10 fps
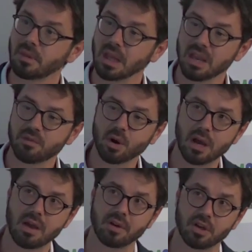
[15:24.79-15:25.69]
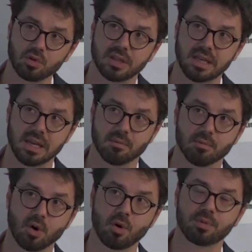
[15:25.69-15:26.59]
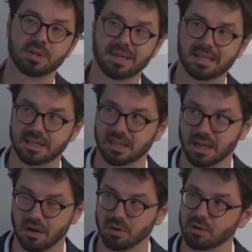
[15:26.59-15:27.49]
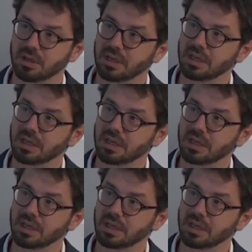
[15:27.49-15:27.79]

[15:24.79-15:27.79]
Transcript: If we however use the more optimistic scenario,